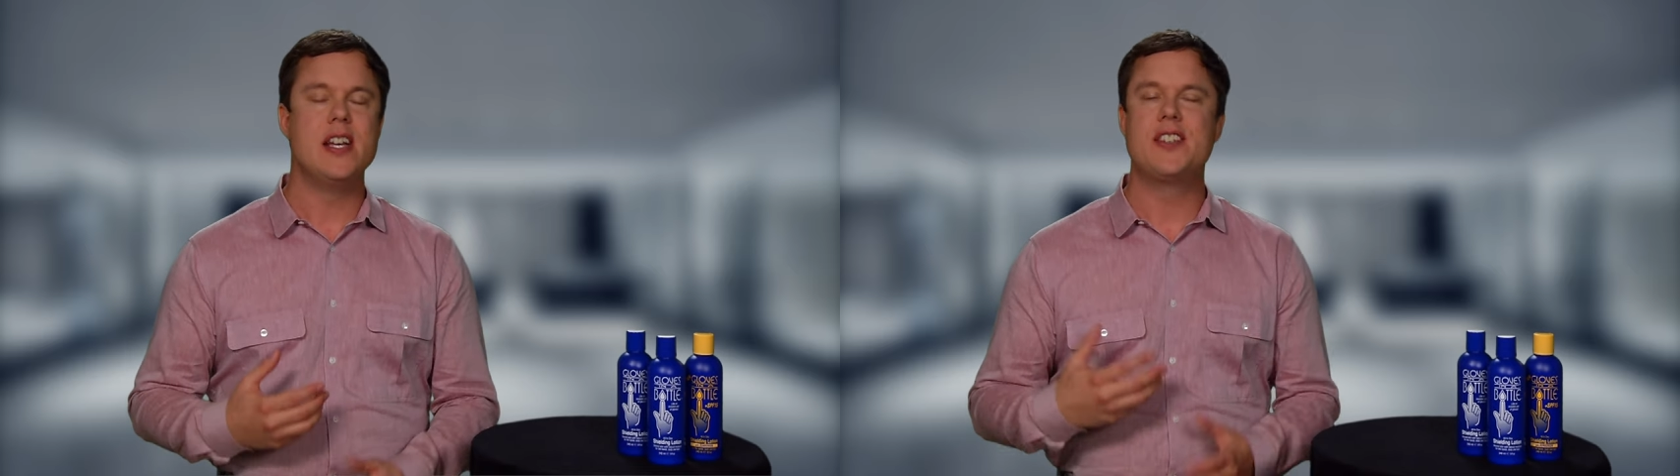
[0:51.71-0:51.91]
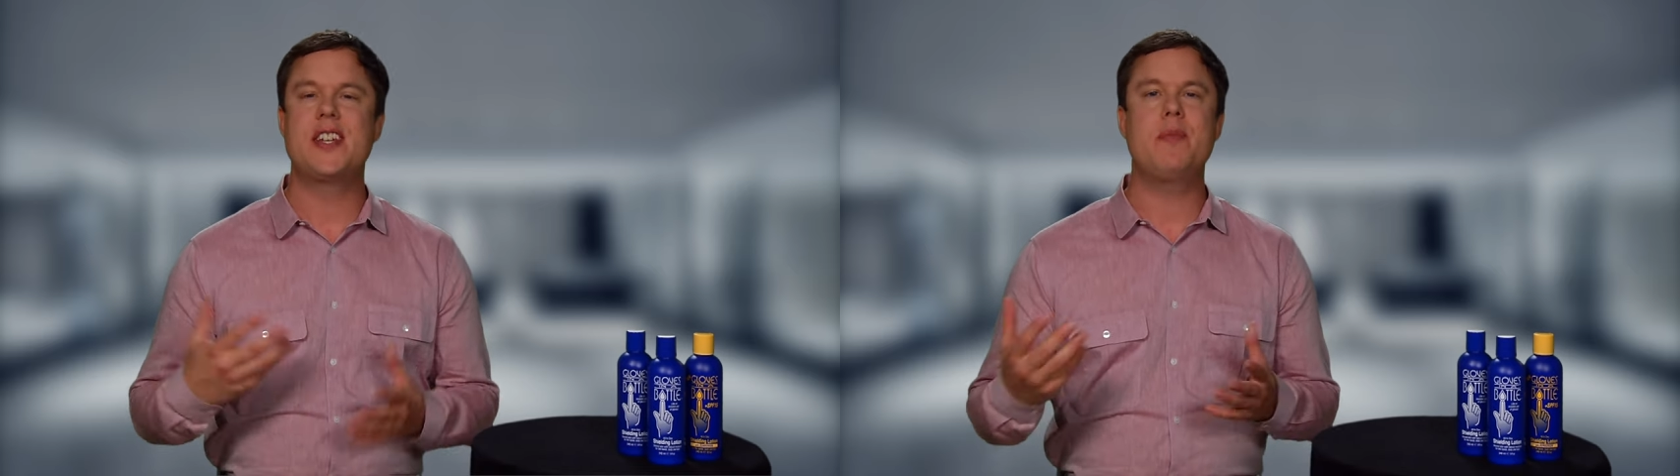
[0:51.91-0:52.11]

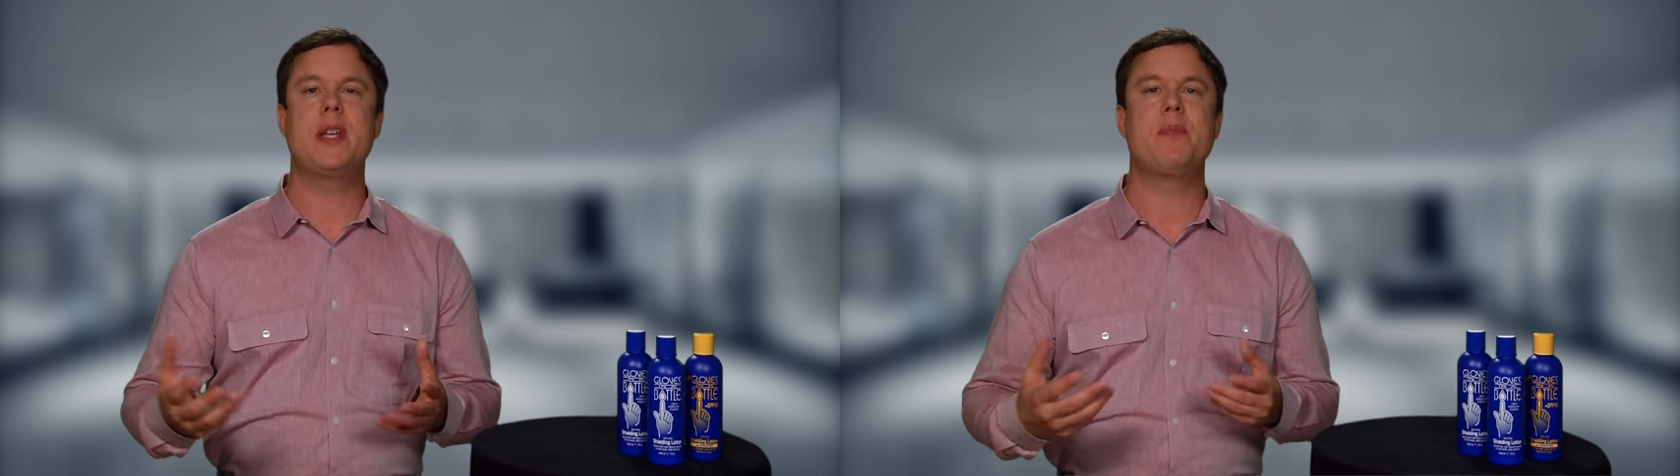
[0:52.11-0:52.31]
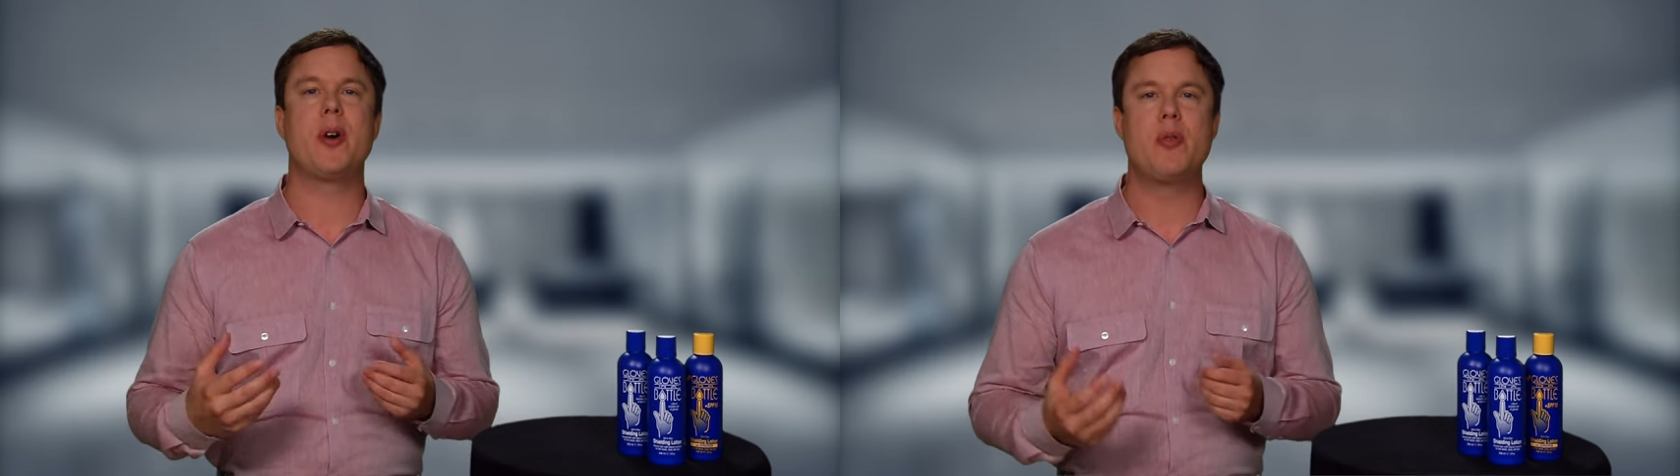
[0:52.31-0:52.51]

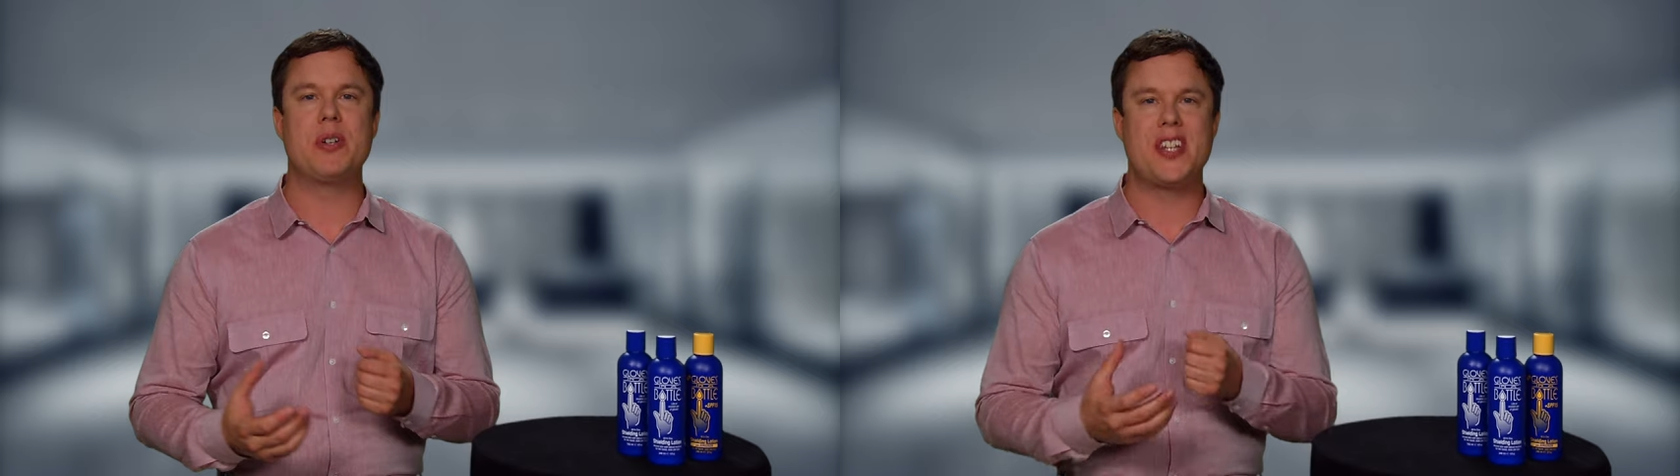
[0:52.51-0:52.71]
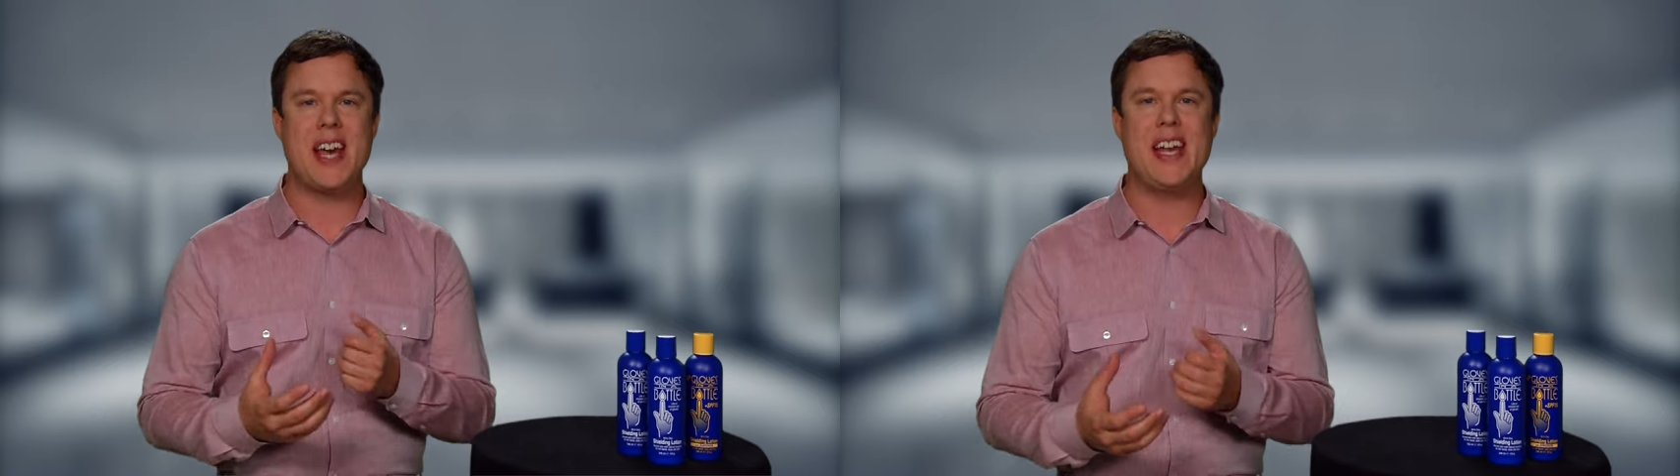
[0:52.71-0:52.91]
simply by
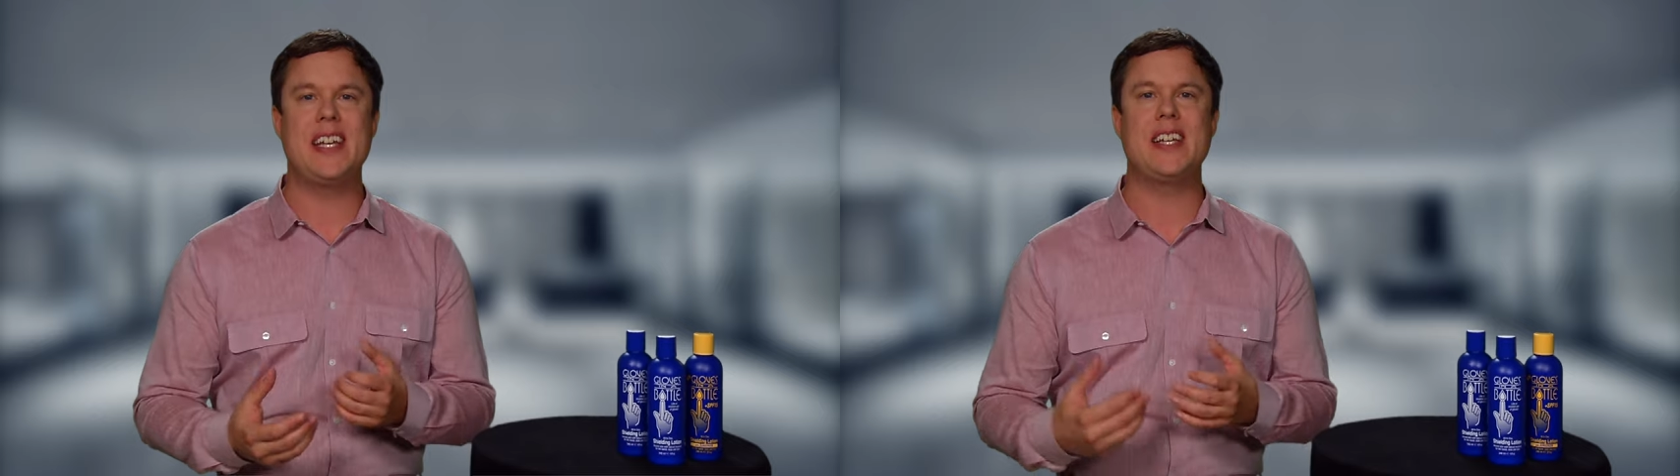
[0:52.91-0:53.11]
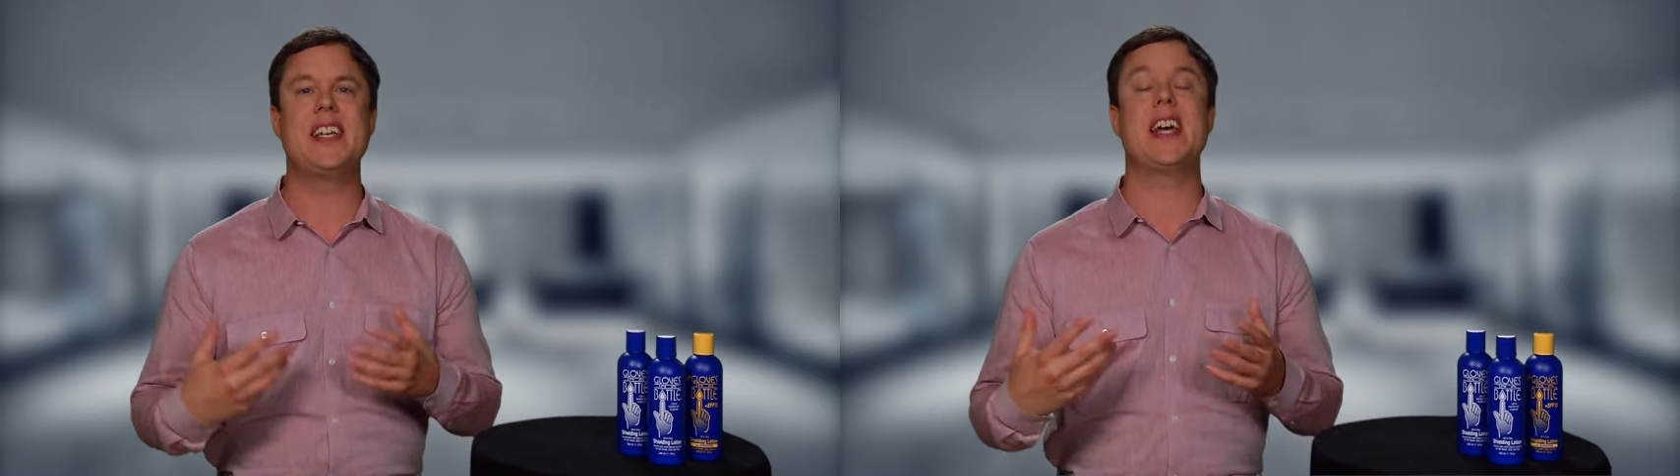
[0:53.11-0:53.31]

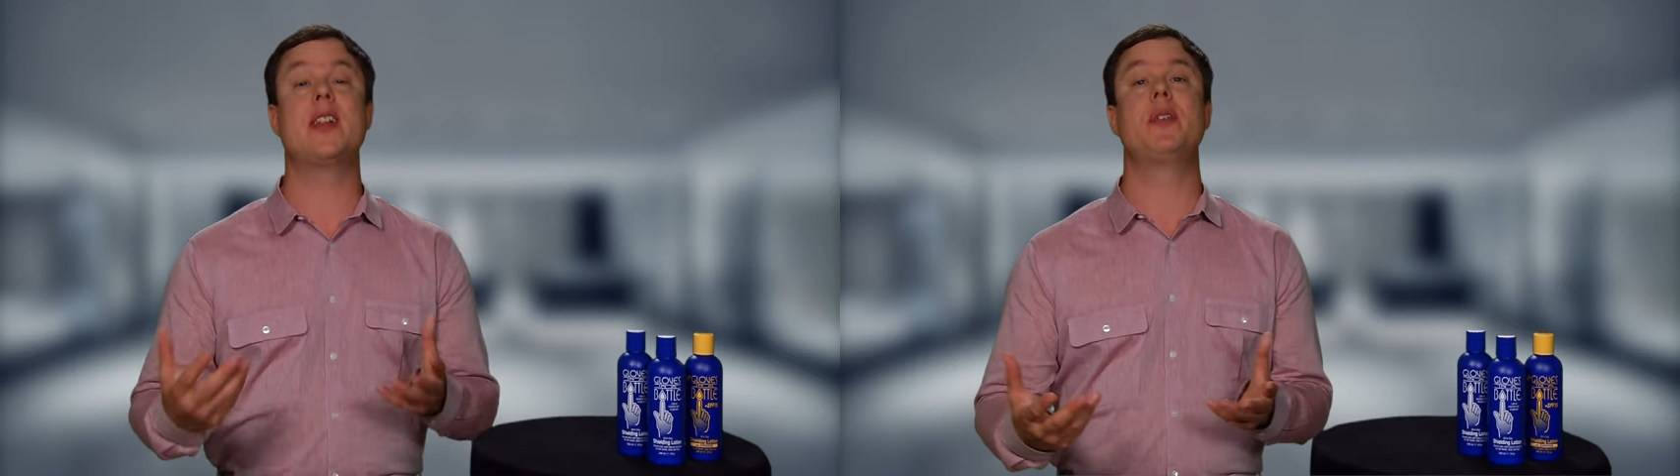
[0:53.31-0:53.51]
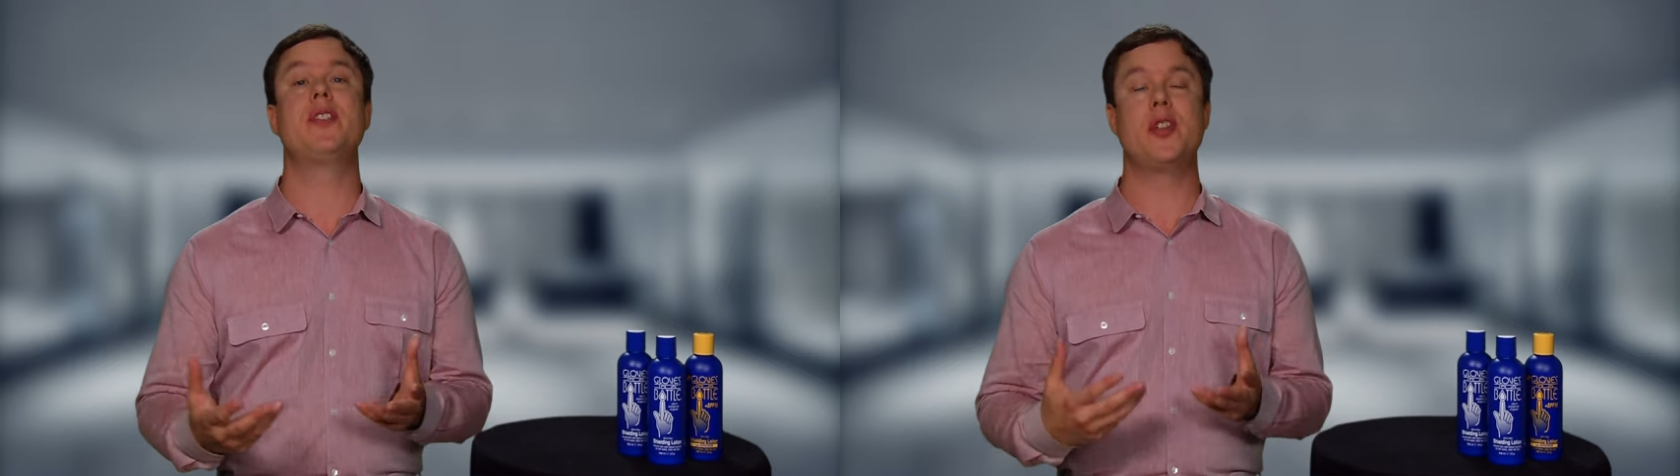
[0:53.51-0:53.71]
retaining the
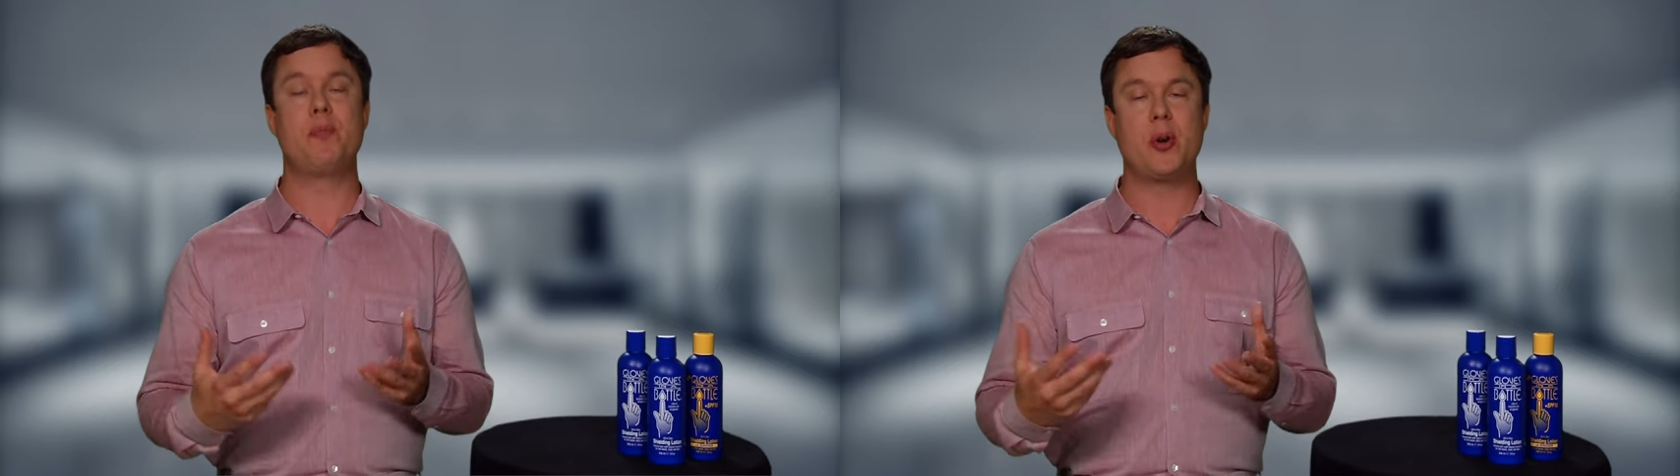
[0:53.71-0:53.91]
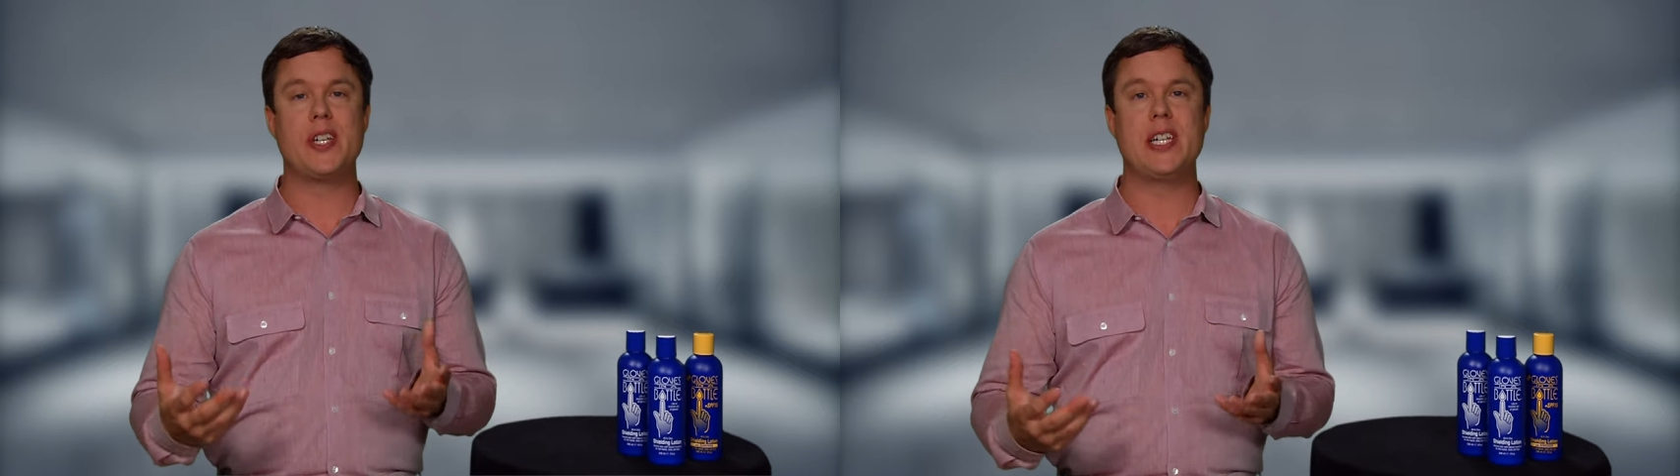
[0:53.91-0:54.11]
elements that
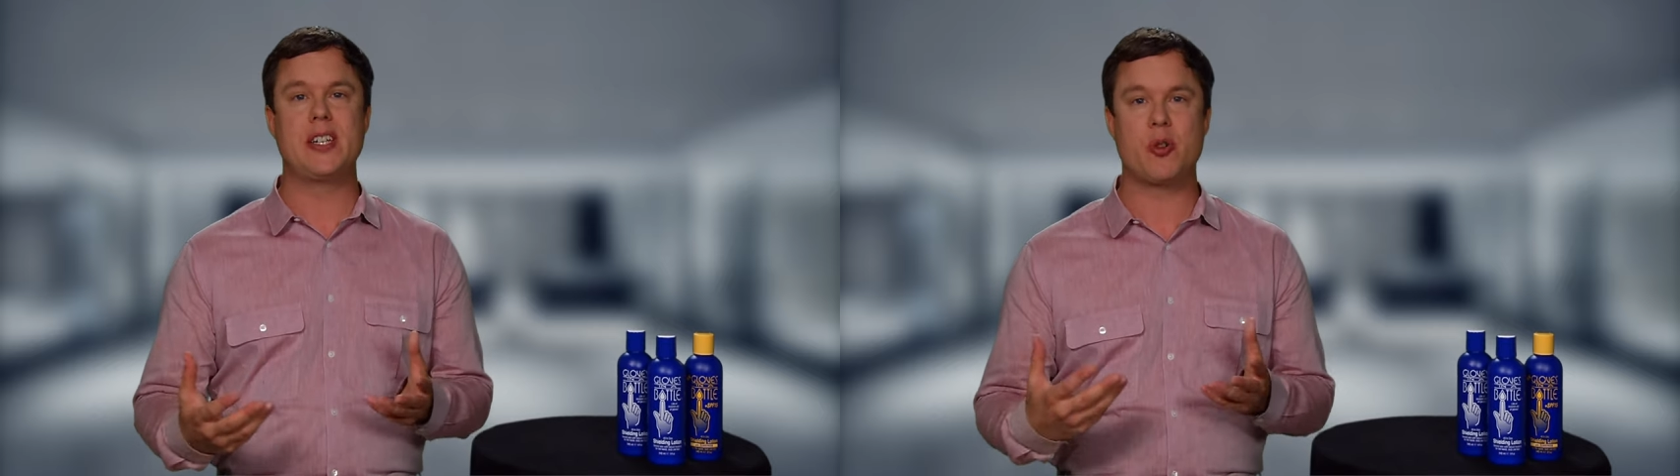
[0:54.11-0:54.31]
the body